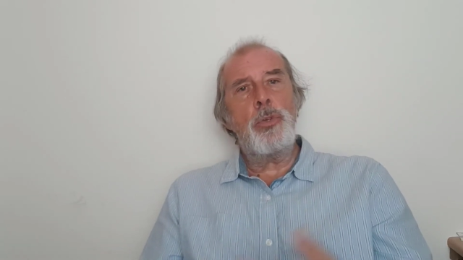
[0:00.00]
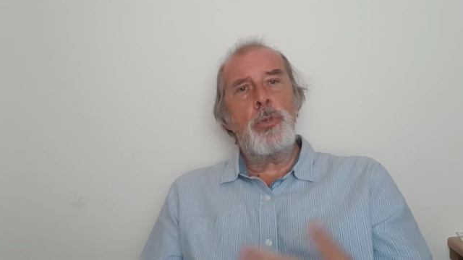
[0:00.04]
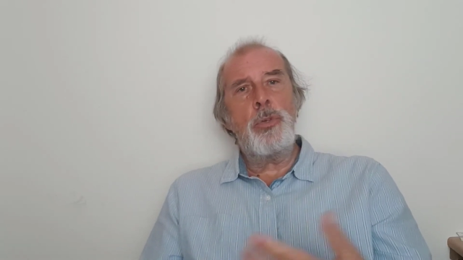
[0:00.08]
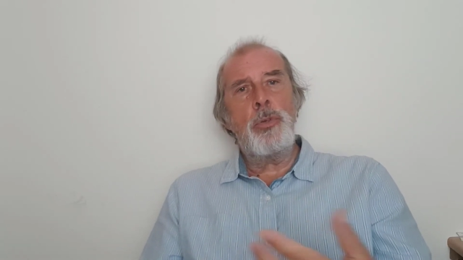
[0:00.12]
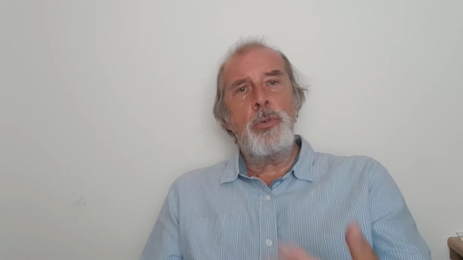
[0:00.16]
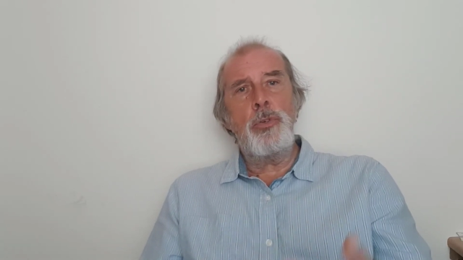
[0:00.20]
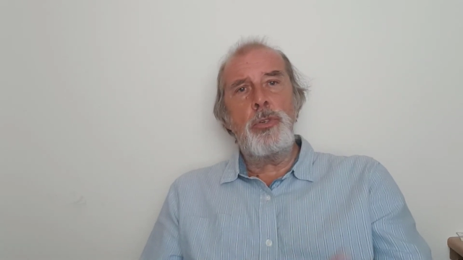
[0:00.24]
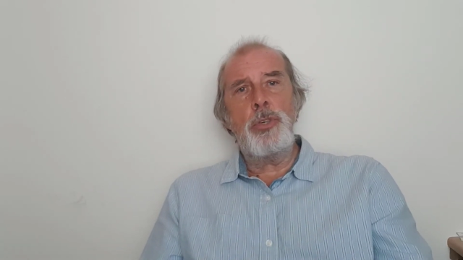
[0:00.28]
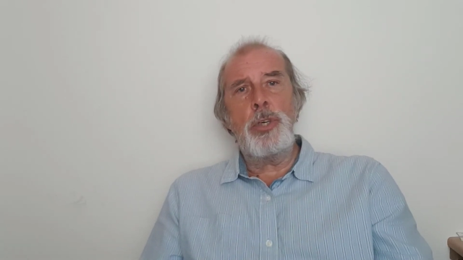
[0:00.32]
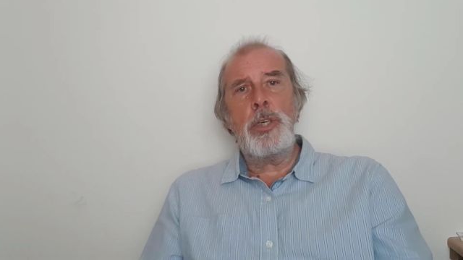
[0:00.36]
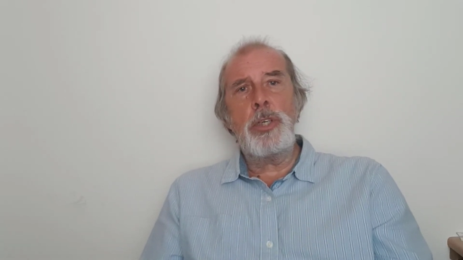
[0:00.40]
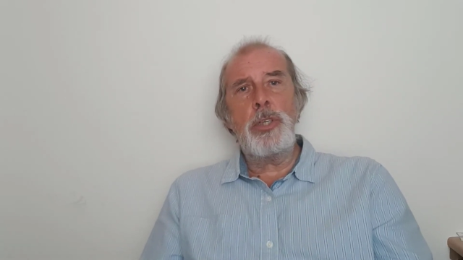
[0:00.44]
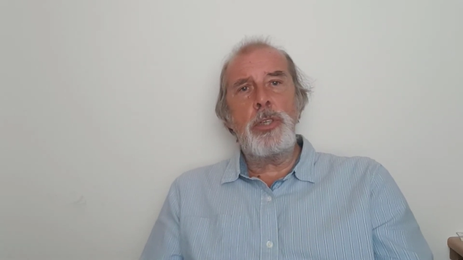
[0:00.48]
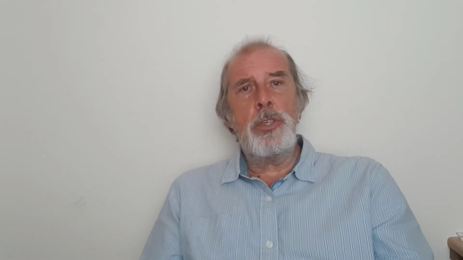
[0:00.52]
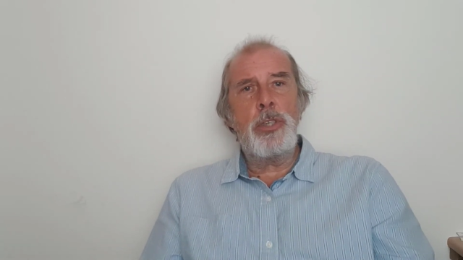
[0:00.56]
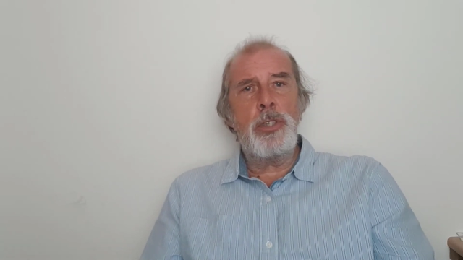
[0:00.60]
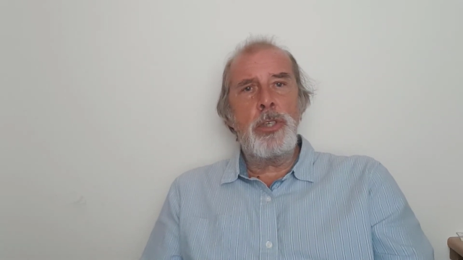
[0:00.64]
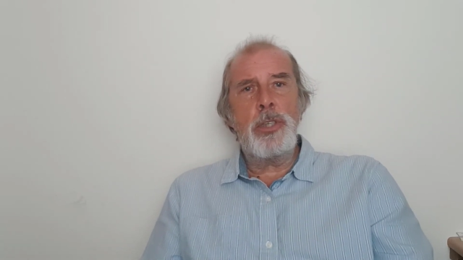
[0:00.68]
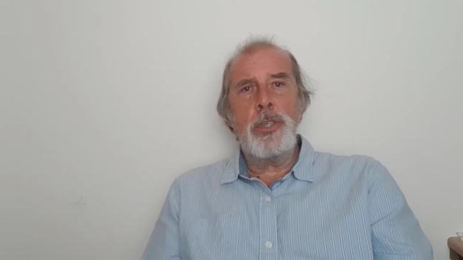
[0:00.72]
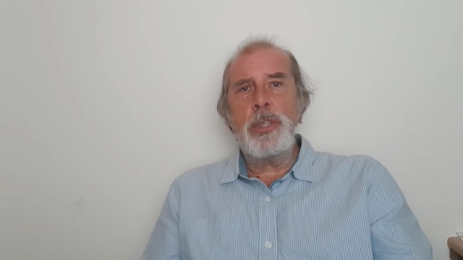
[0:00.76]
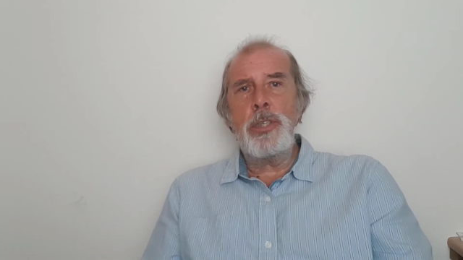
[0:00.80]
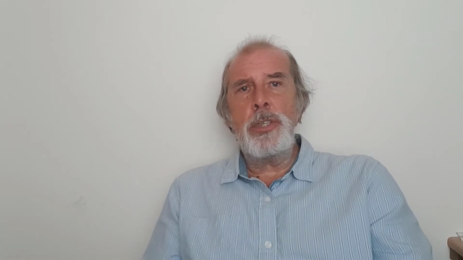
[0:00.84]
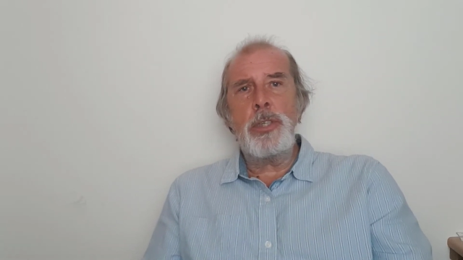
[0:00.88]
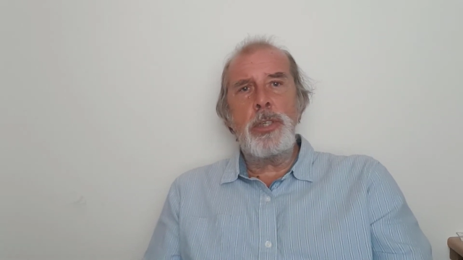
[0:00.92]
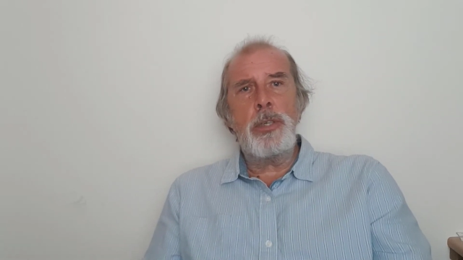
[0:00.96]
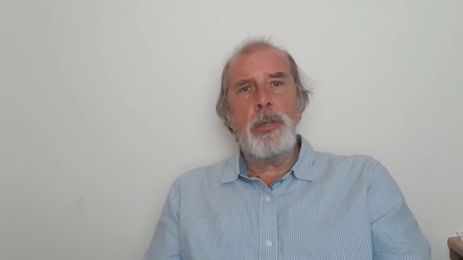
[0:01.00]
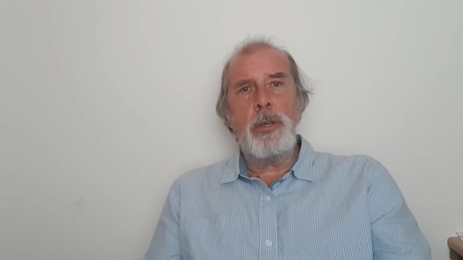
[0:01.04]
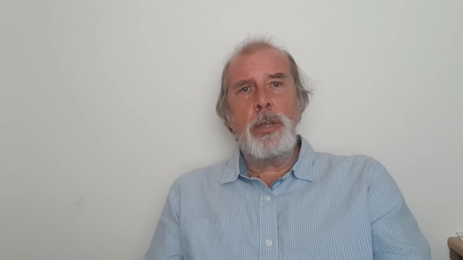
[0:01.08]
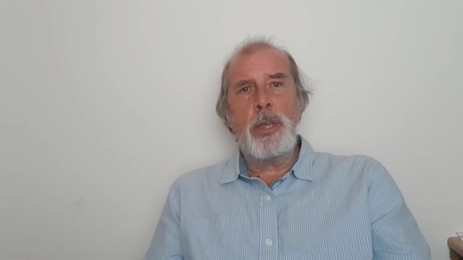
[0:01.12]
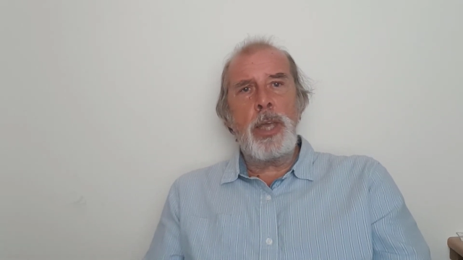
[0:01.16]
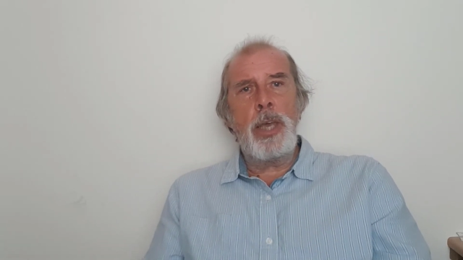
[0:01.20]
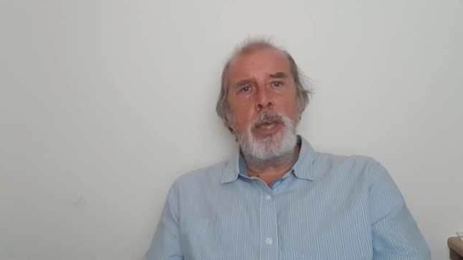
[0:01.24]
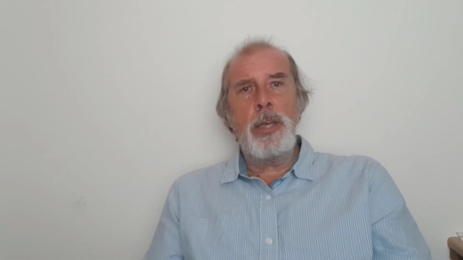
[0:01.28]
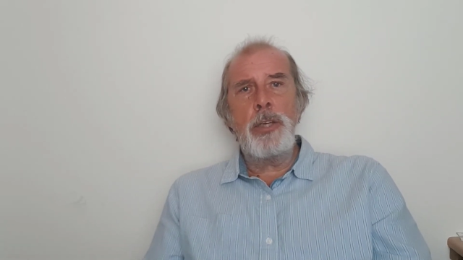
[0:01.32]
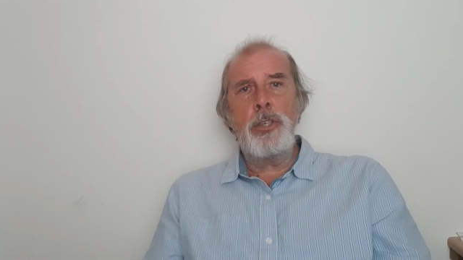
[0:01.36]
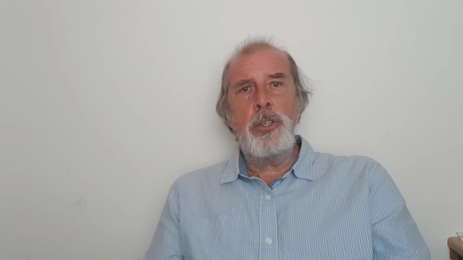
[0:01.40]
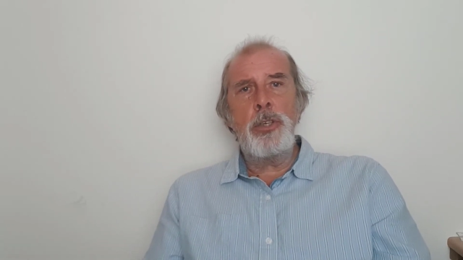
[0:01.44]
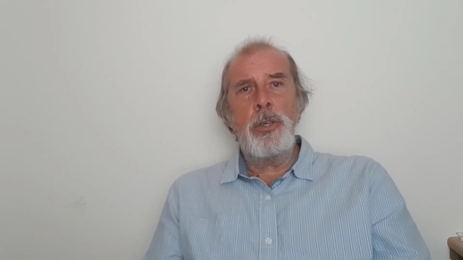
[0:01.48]
2 drinks just to
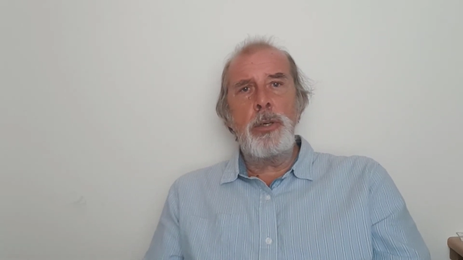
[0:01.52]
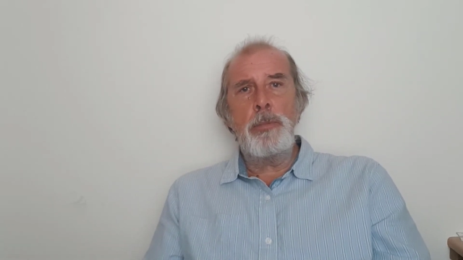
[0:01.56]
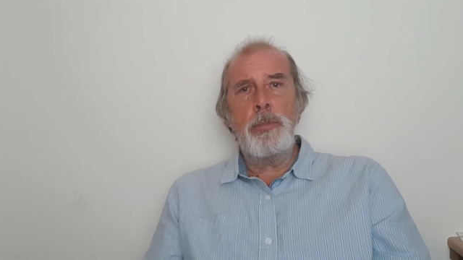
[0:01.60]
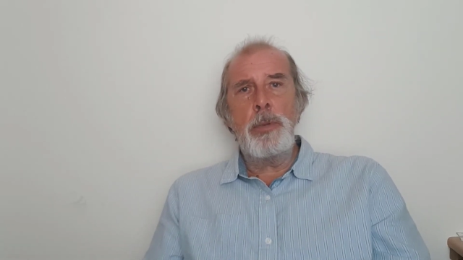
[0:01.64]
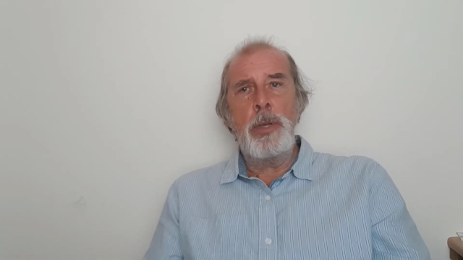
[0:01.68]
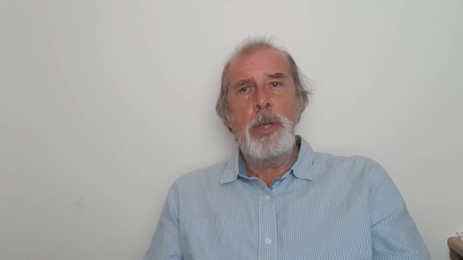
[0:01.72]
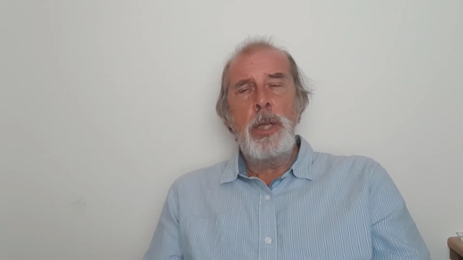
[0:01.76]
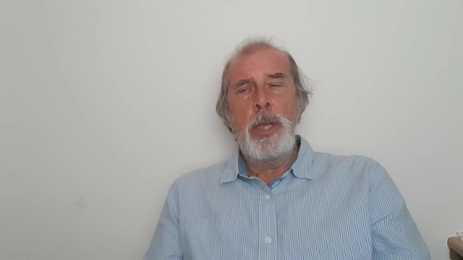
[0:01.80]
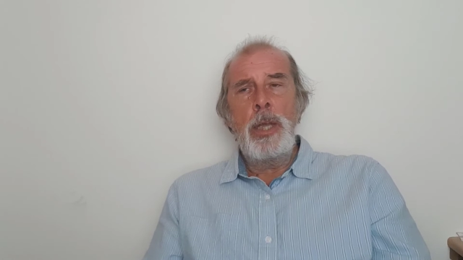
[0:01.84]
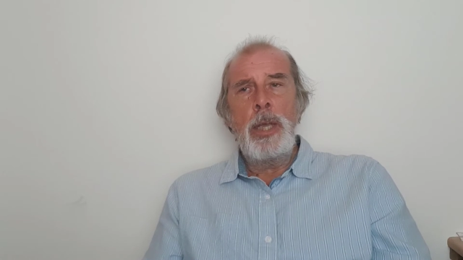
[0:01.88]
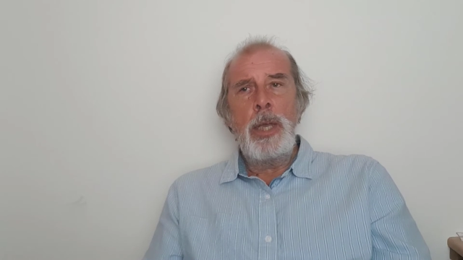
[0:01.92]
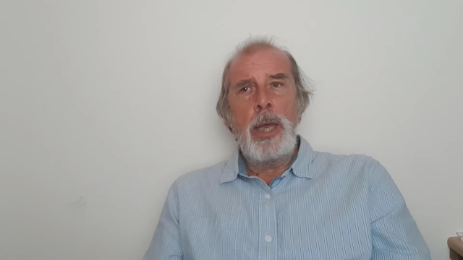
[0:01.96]
catch up.